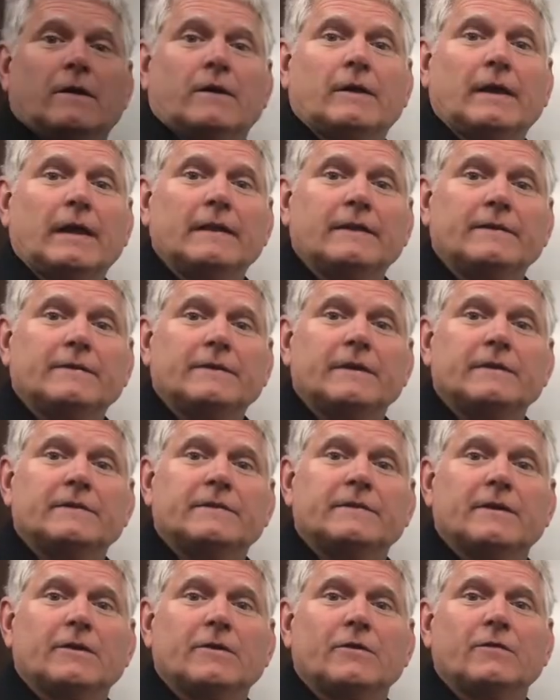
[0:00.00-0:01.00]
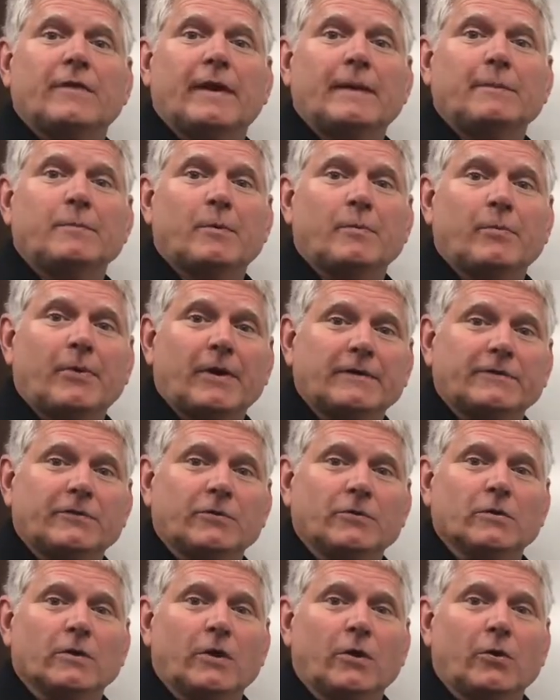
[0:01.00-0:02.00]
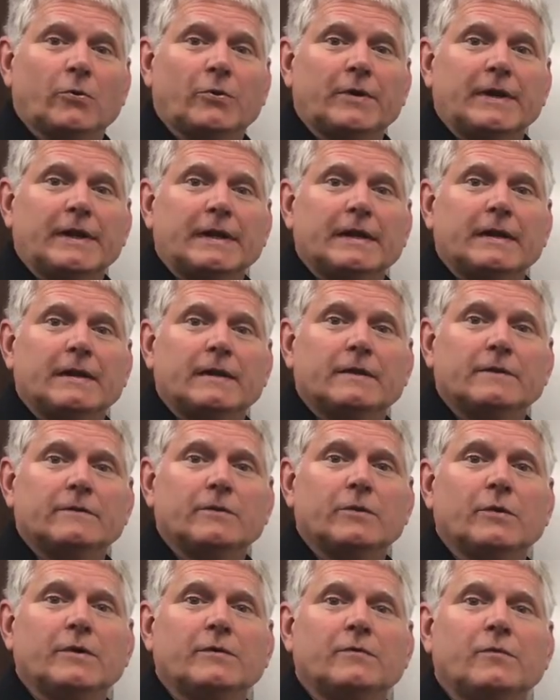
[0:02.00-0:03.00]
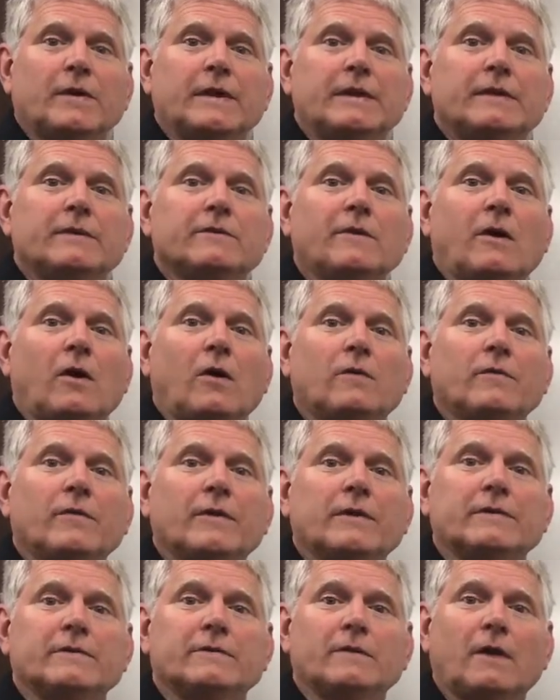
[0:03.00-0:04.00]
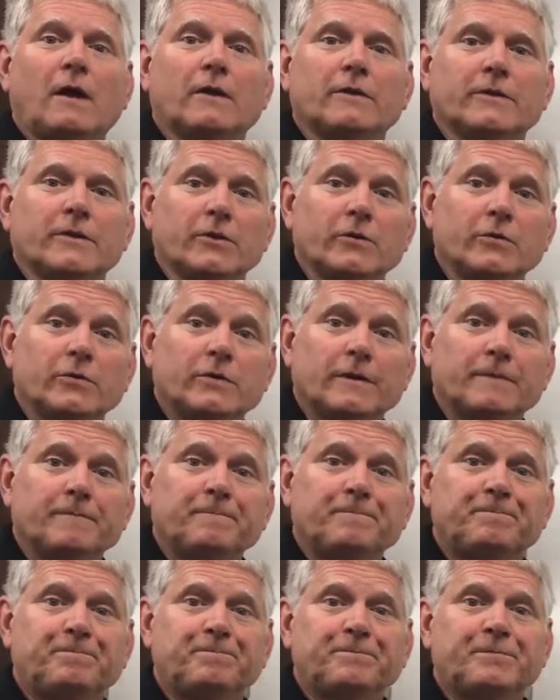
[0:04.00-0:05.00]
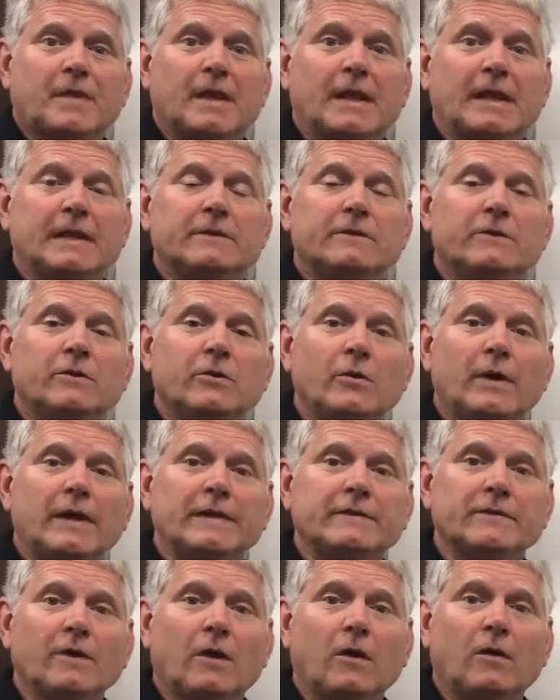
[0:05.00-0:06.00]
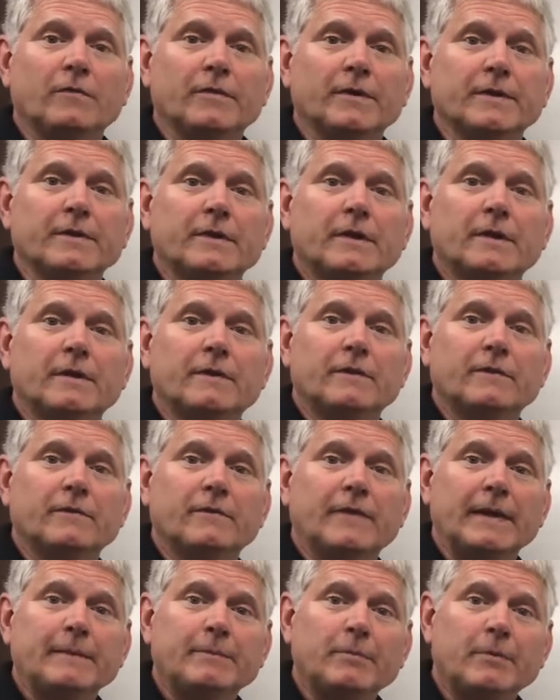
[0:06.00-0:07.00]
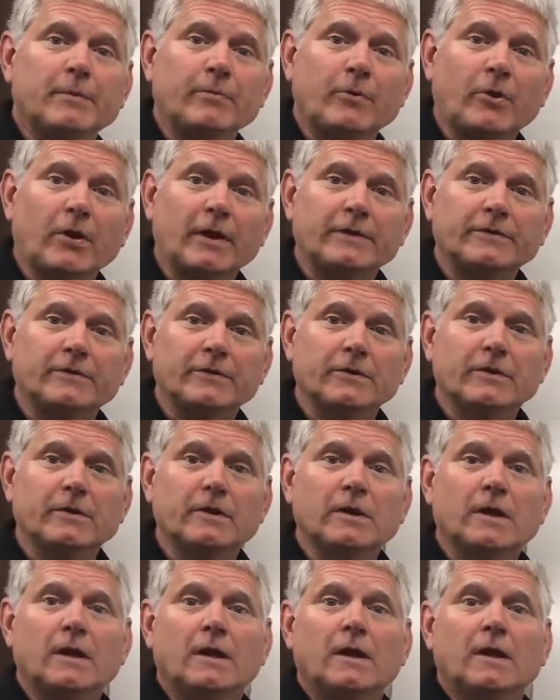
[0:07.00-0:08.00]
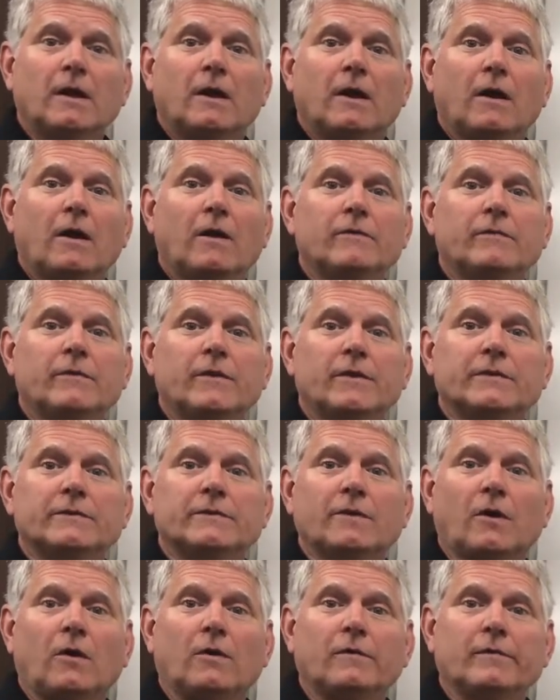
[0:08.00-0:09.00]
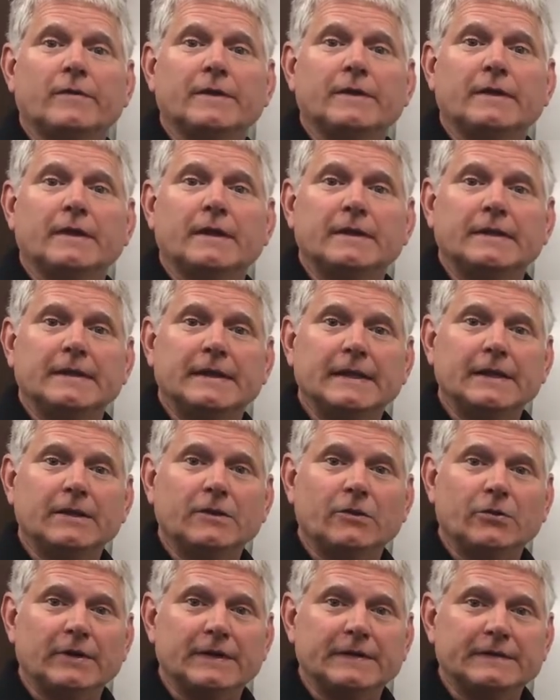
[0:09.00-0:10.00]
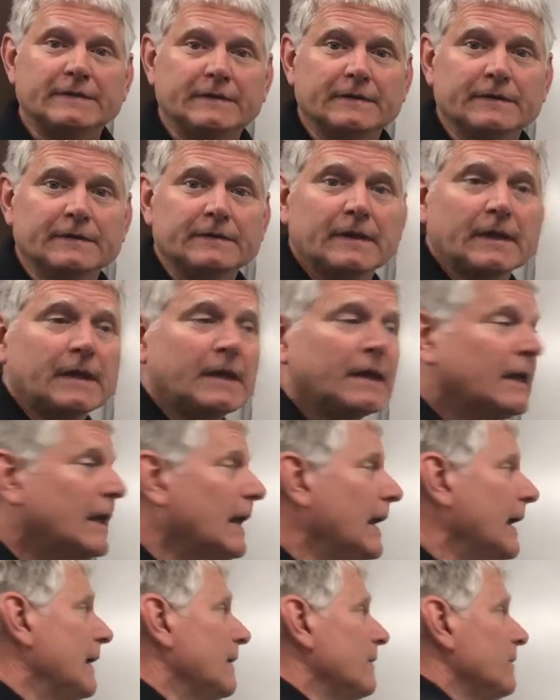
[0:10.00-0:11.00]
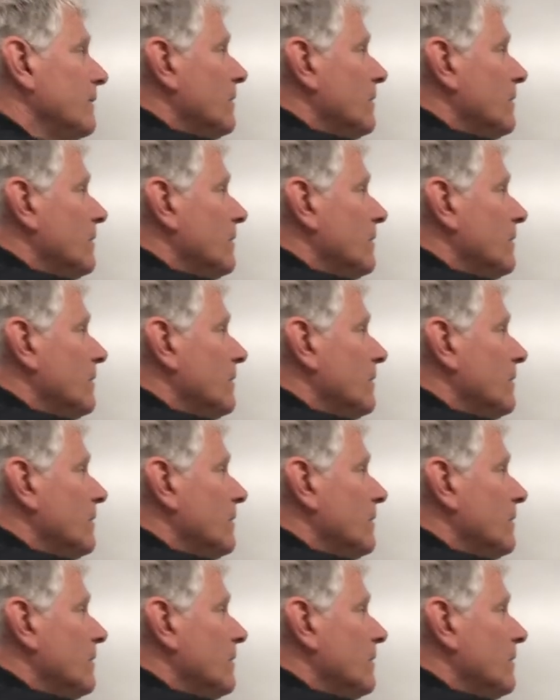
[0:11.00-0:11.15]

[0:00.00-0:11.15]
Okay, let's consider vapor pressure lowering. So if we dissolve a solute into a solvent, the vapor pressure of the solvent decreases. And